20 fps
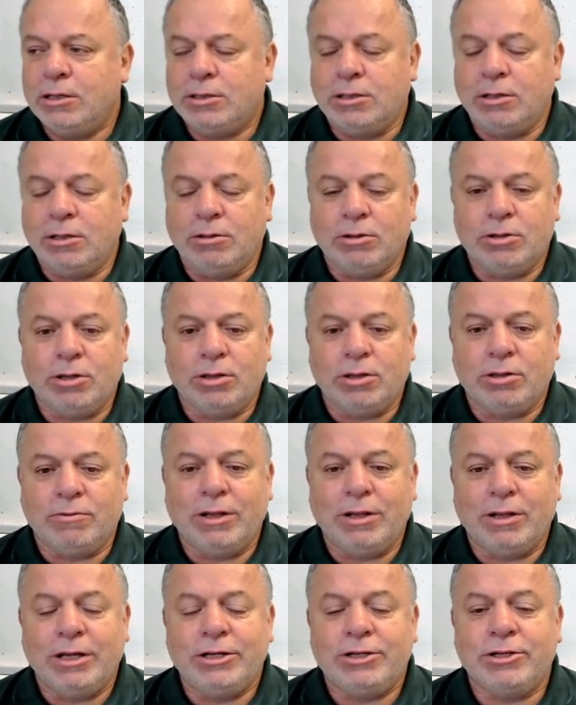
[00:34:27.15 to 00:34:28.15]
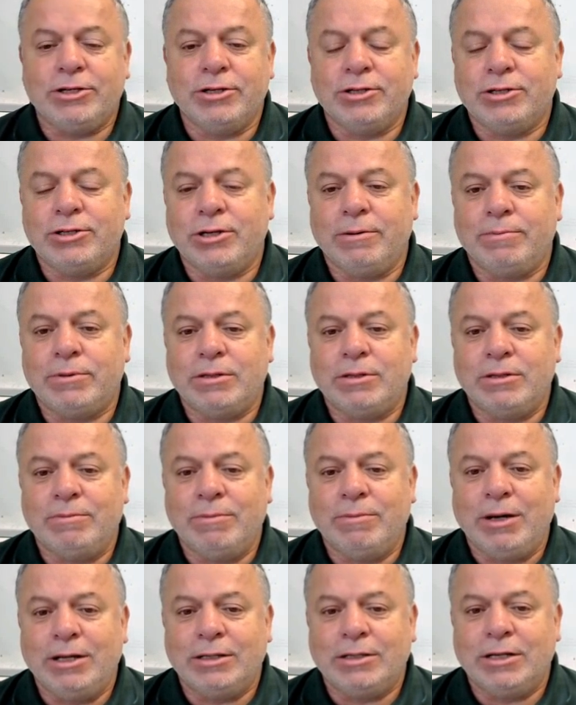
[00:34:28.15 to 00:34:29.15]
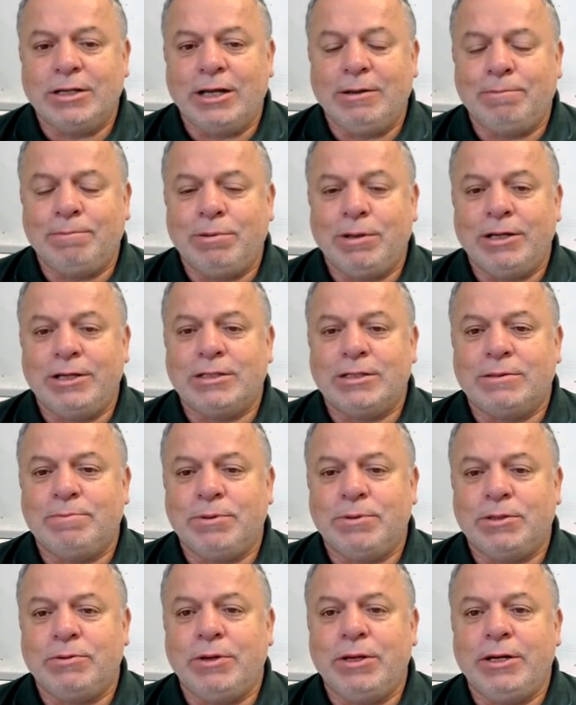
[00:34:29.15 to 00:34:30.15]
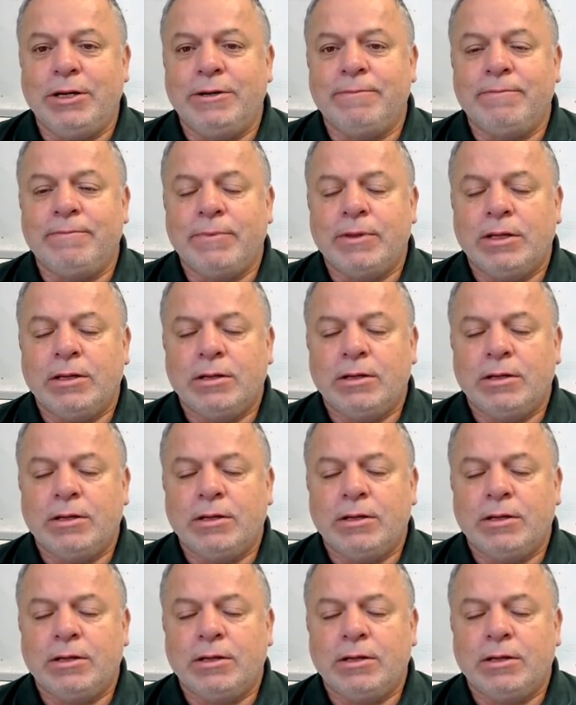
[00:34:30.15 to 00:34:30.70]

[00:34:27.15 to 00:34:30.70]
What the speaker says: to look at the relationships that might take place between